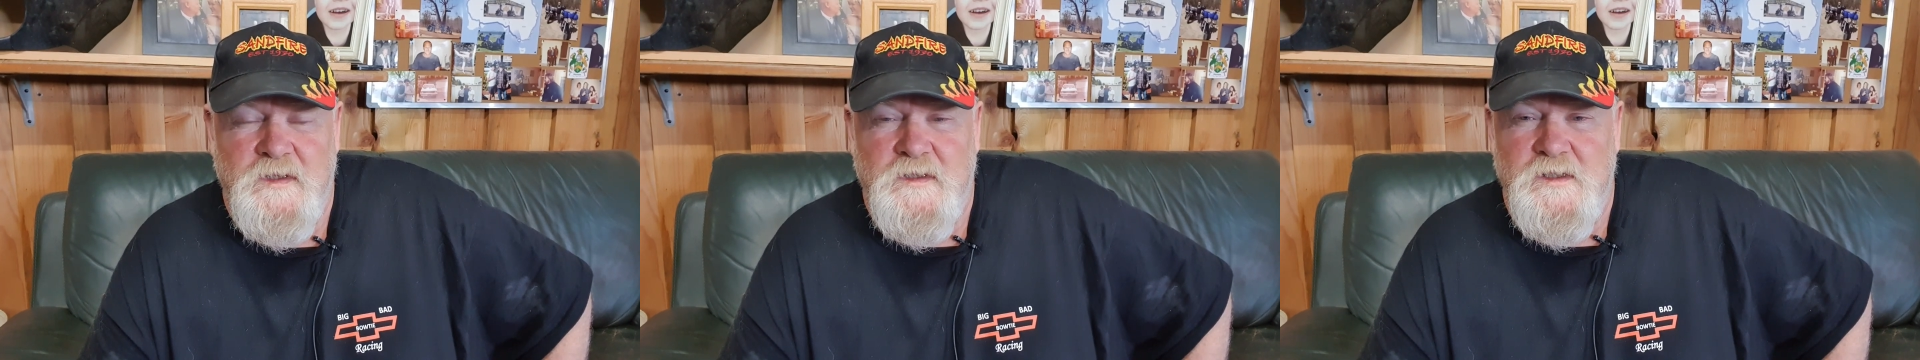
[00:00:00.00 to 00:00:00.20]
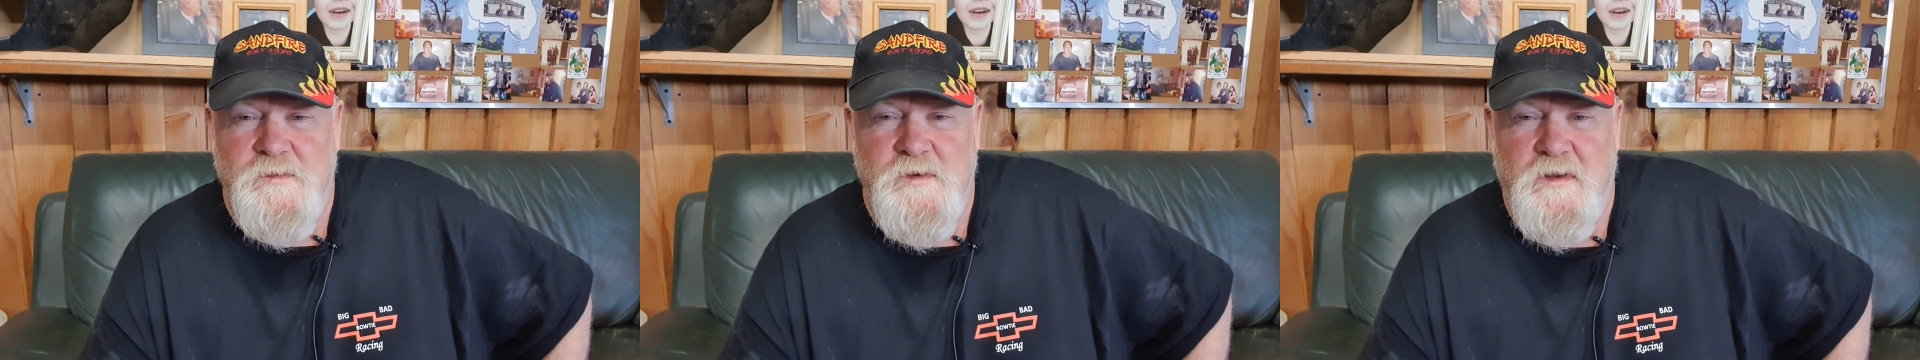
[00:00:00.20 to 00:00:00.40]

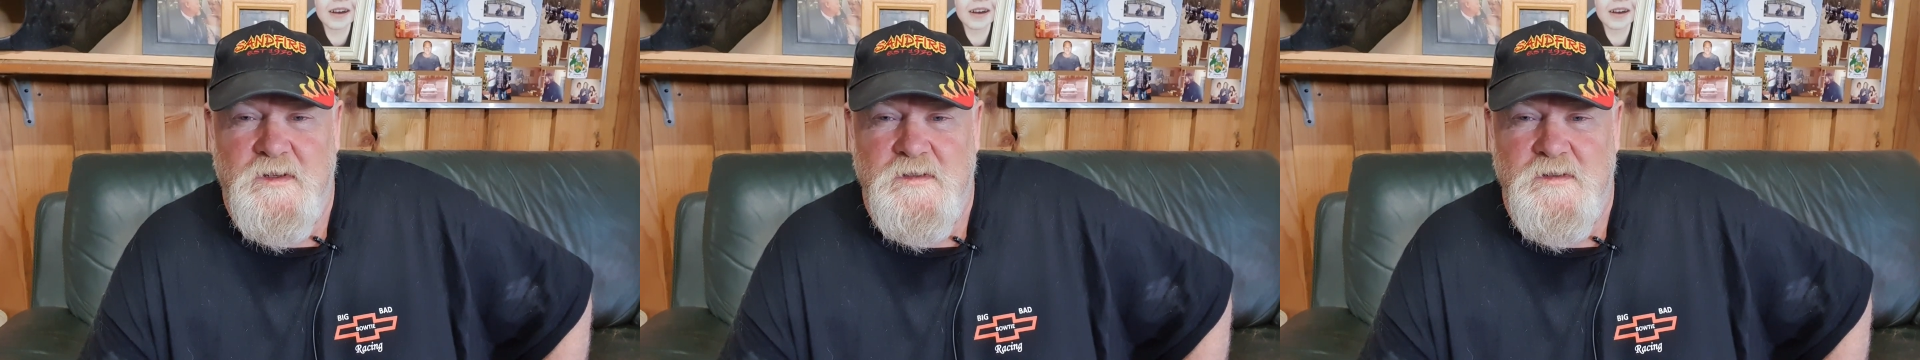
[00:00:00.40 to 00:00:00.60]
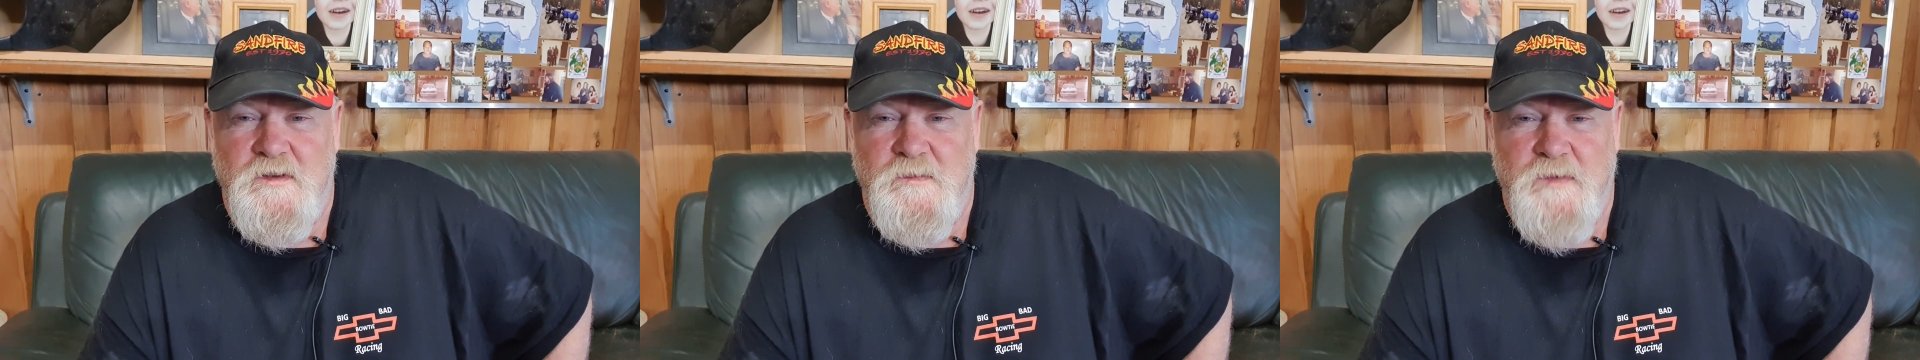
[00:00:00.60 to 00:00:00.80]
to be
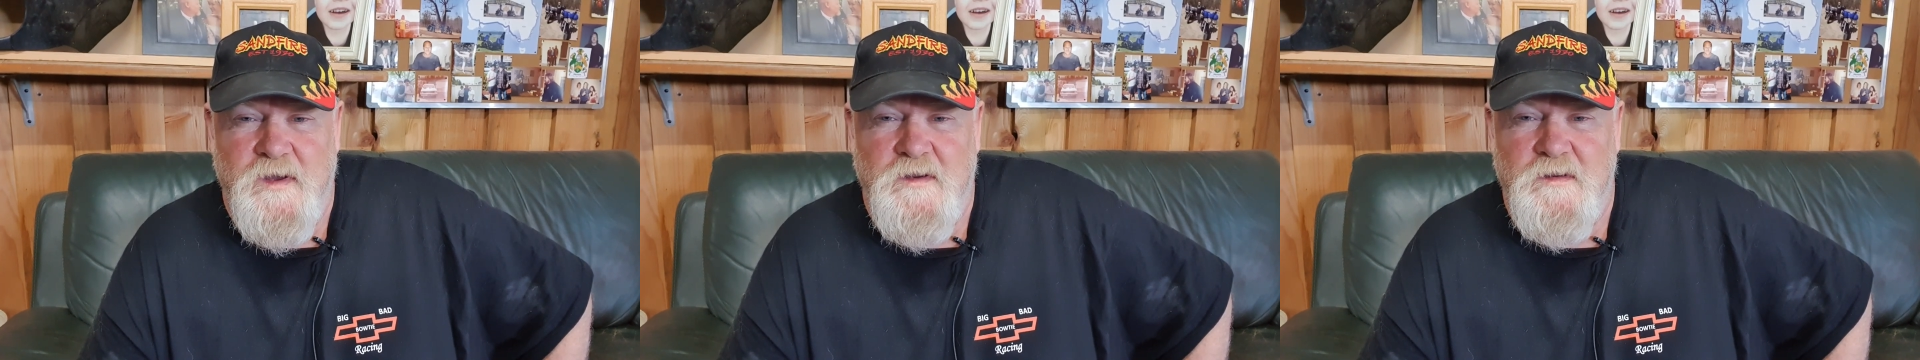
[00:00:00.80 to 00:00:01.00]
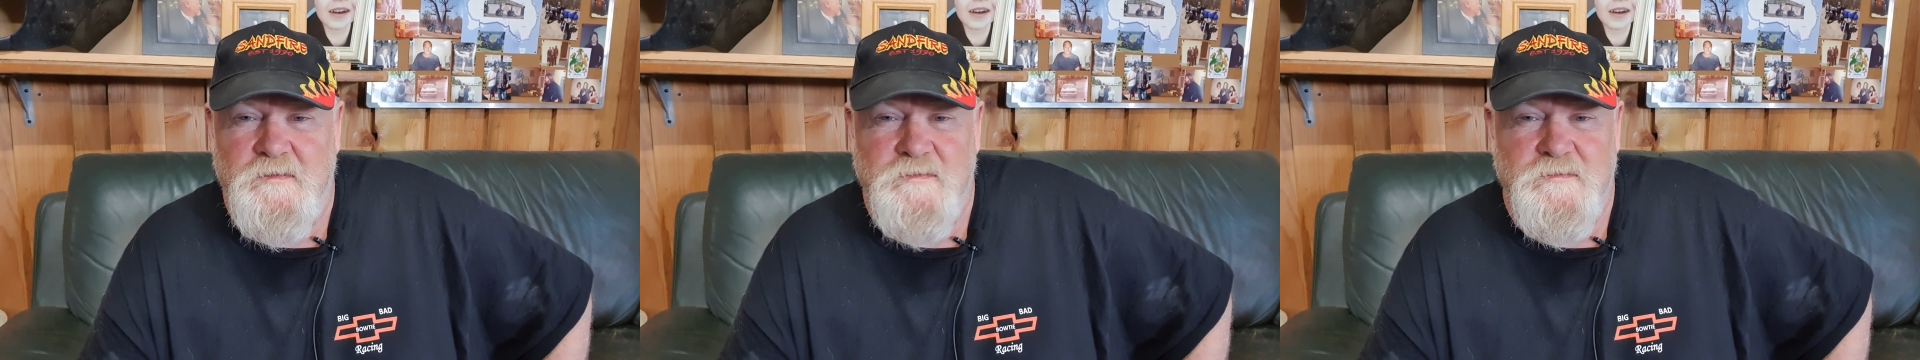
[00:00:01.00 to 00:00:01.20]
honest, looking
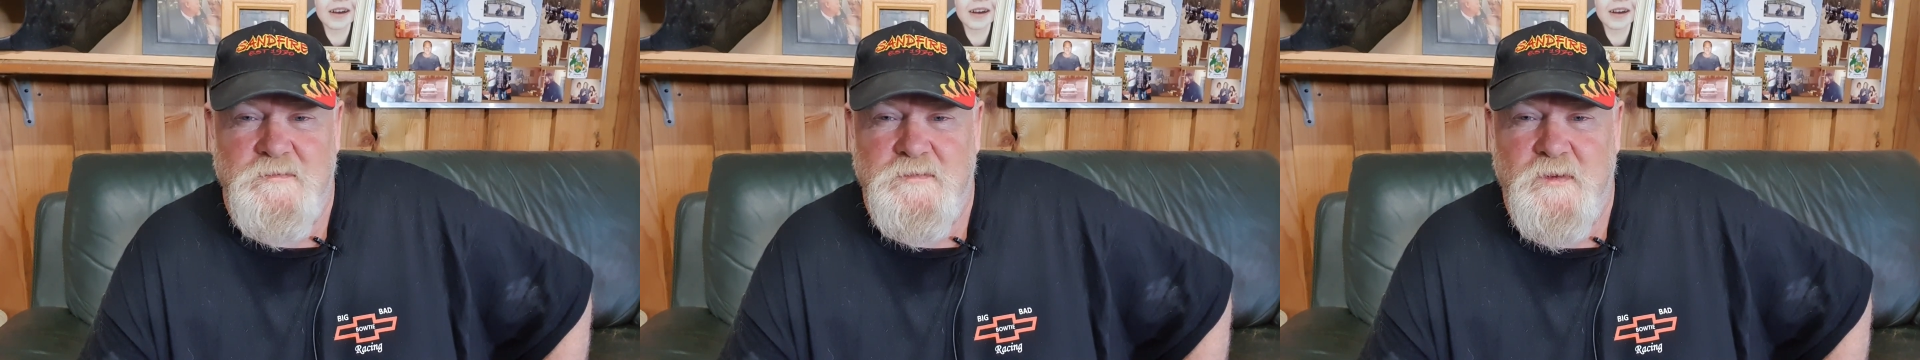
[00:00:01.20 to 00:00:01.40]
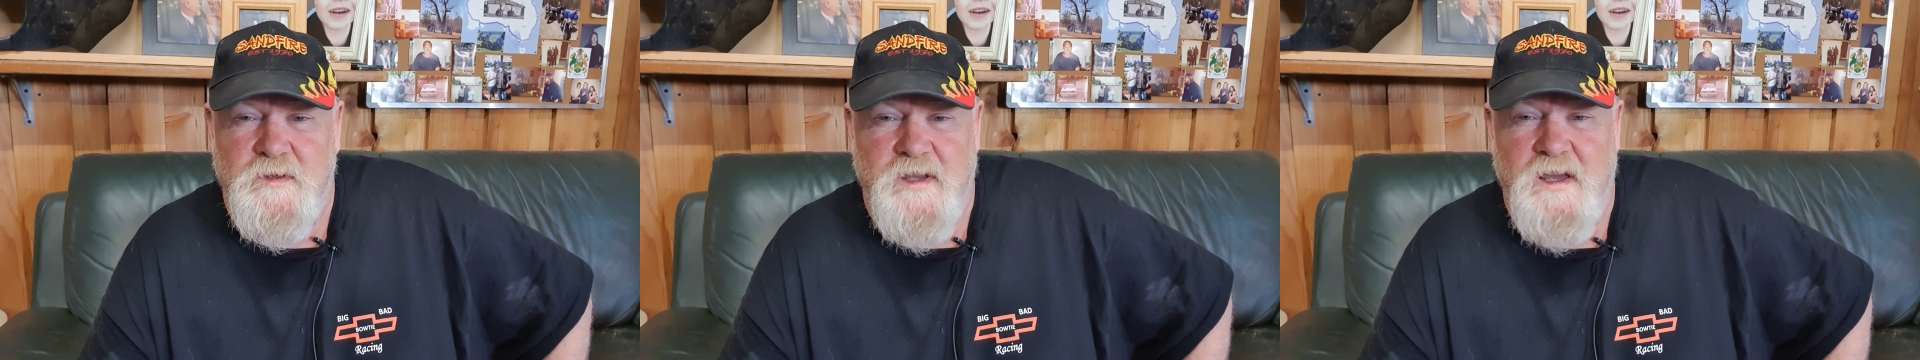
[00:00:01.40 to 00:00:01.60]
back, I probably